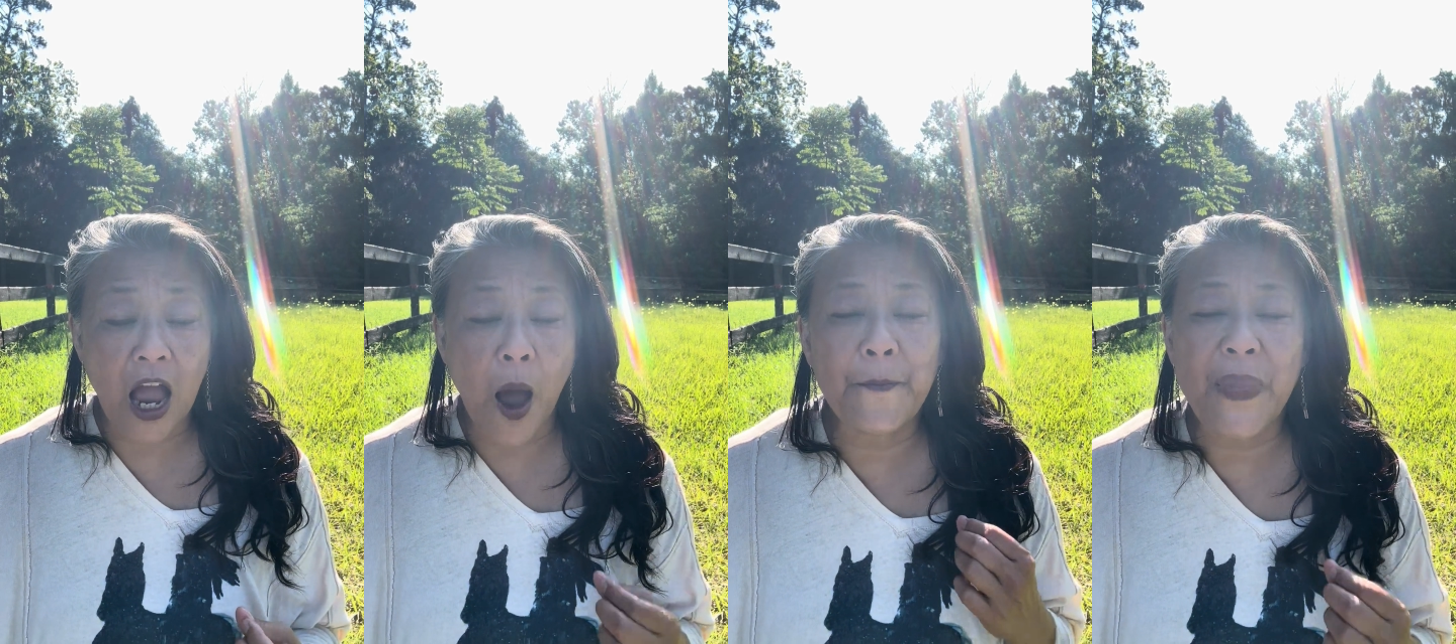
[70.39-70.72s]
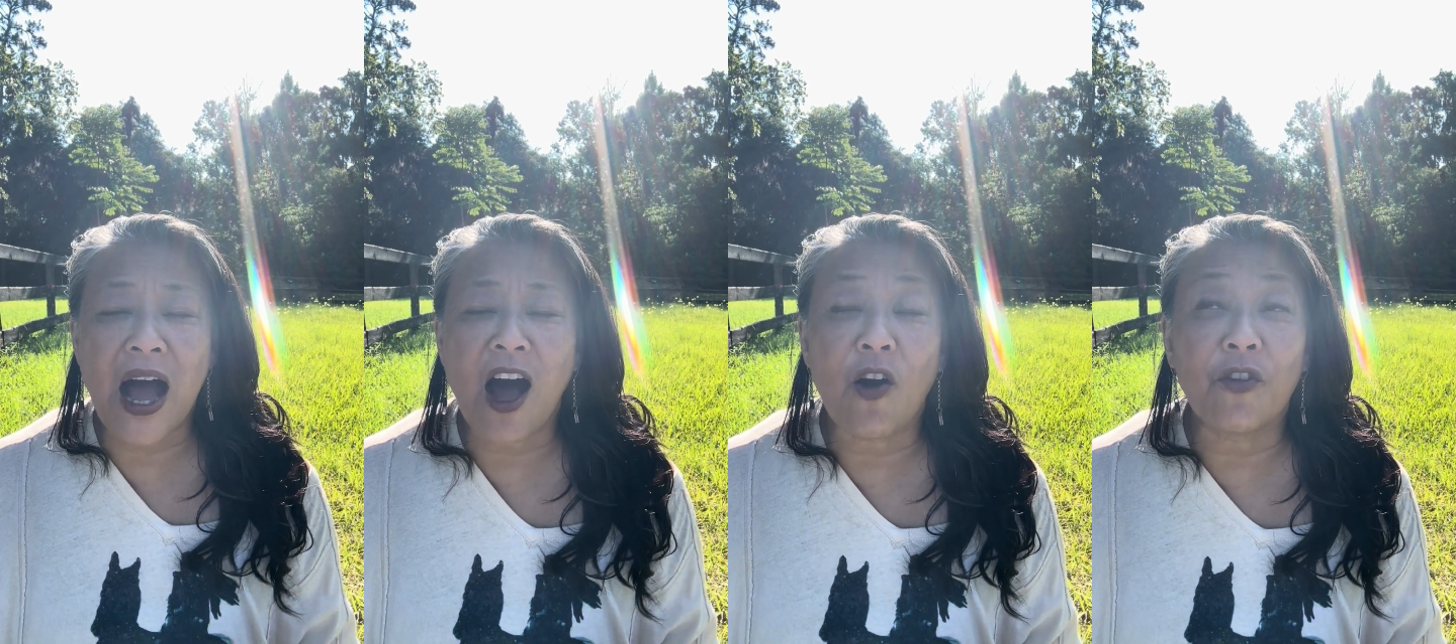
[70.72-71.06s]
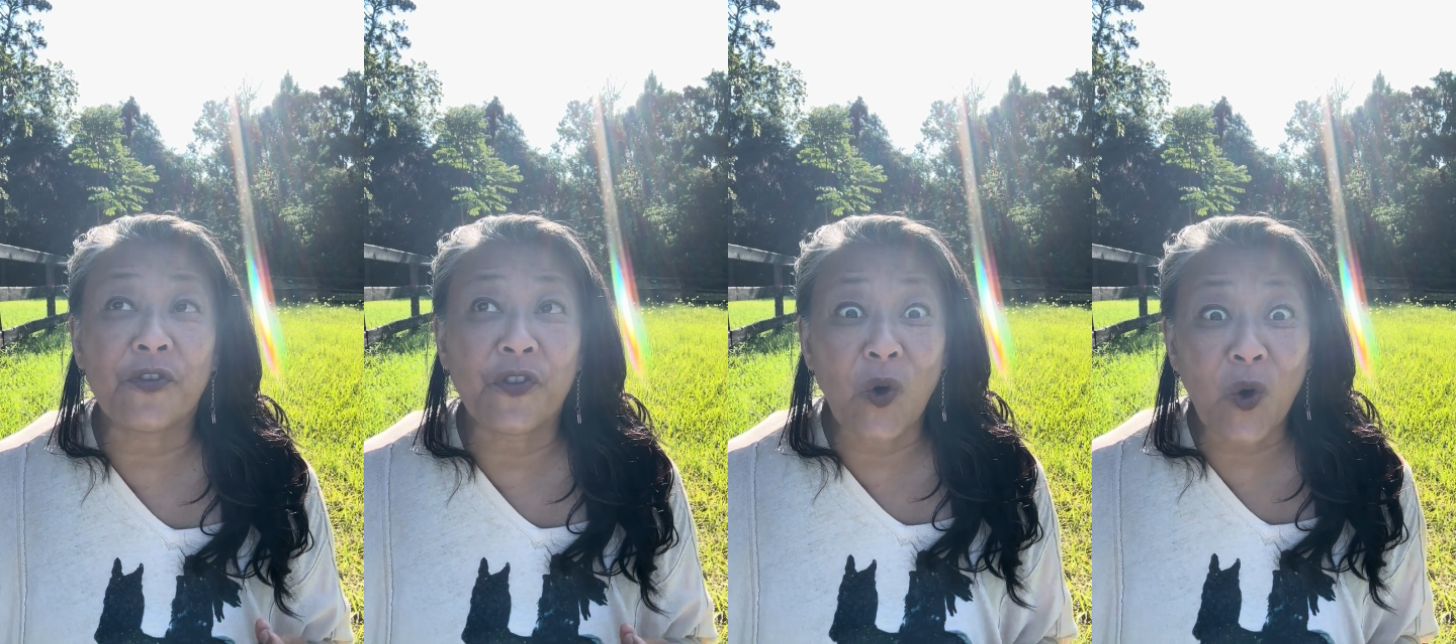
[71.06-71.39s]
about
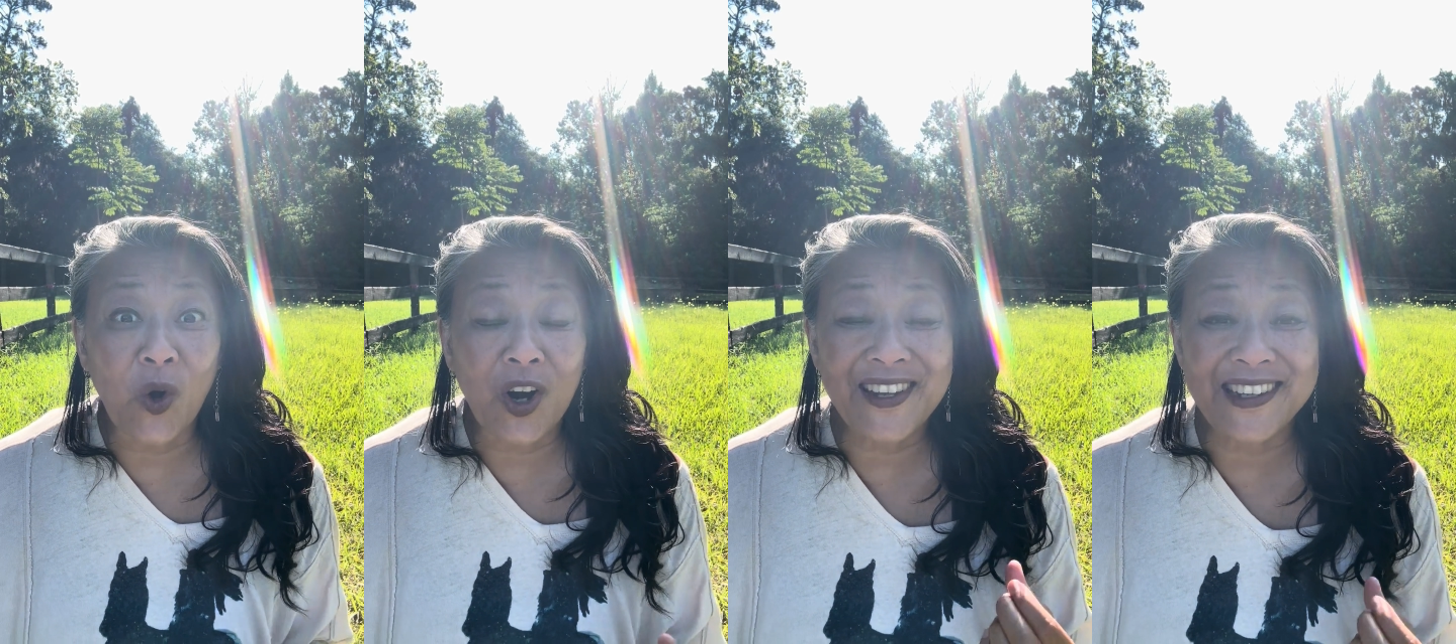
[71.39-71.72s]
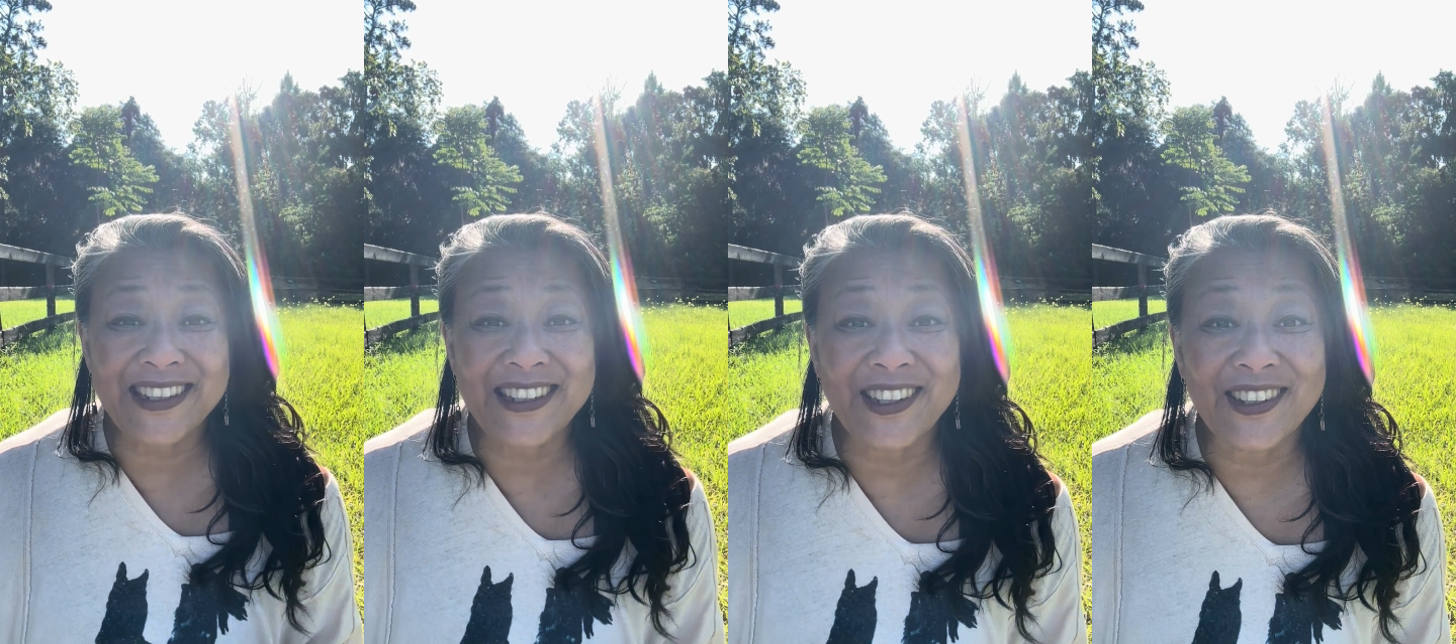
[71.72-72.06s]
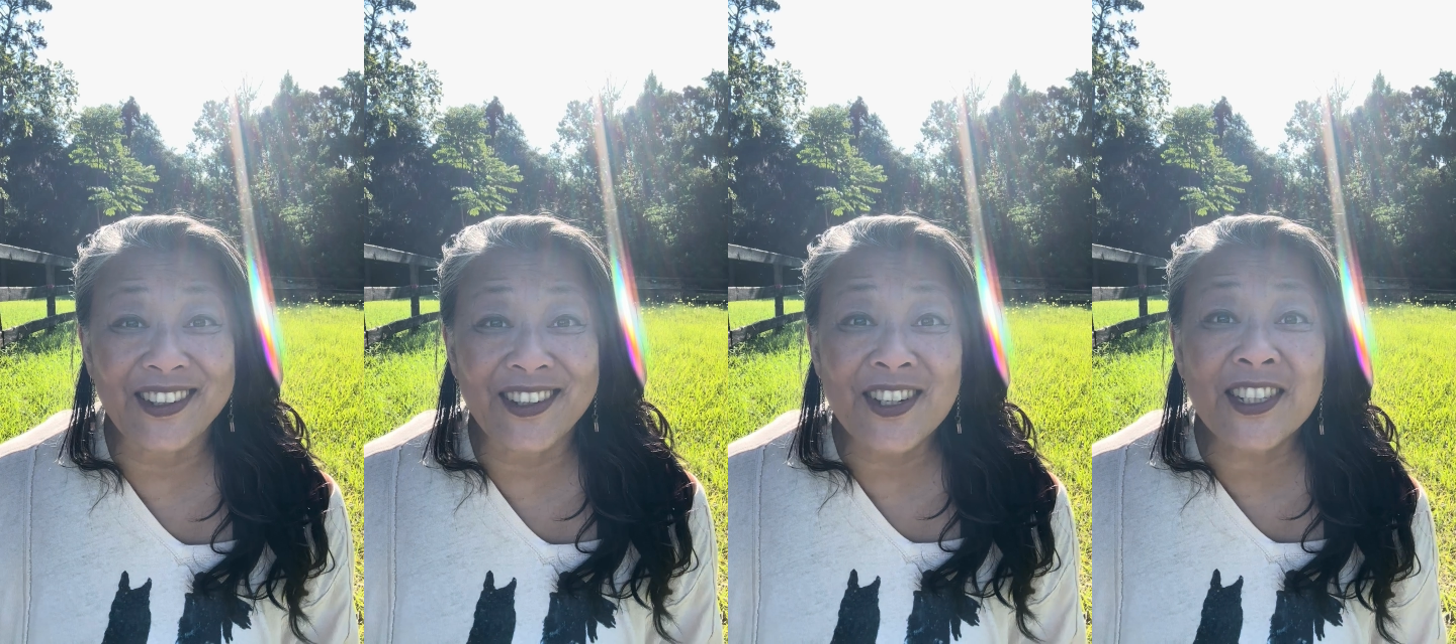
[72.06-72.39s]
for
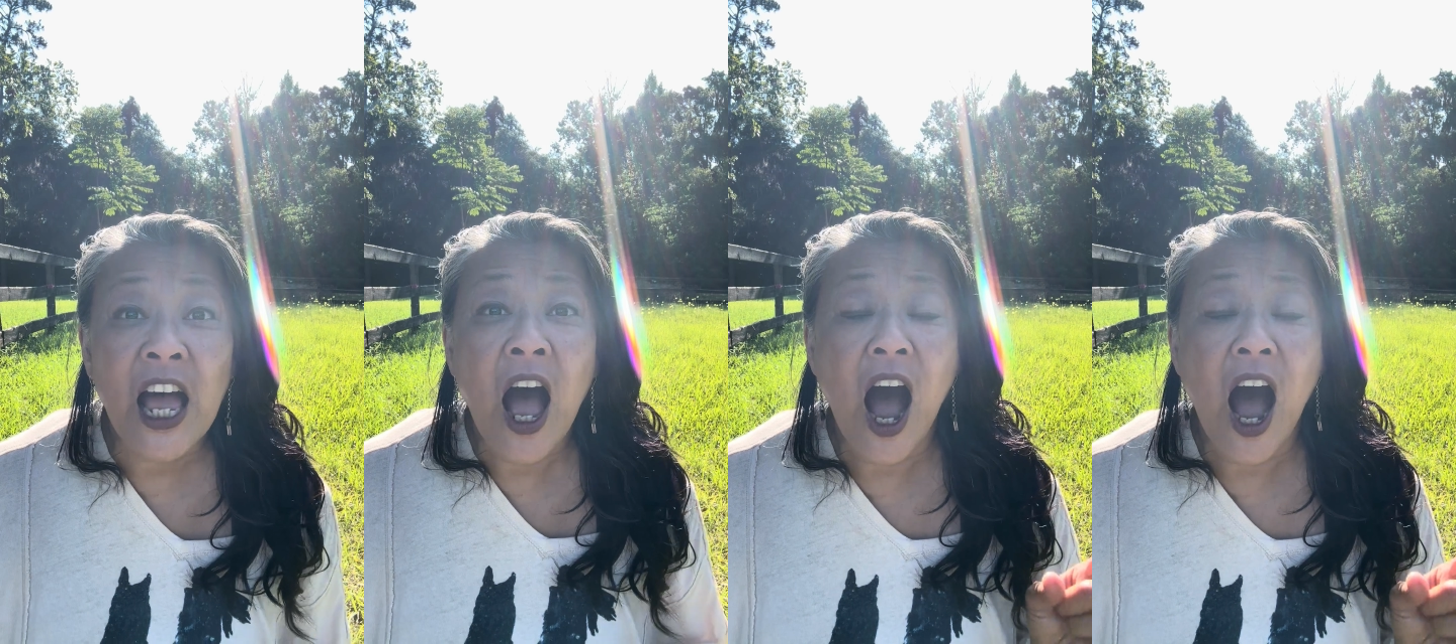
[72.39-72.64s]
years,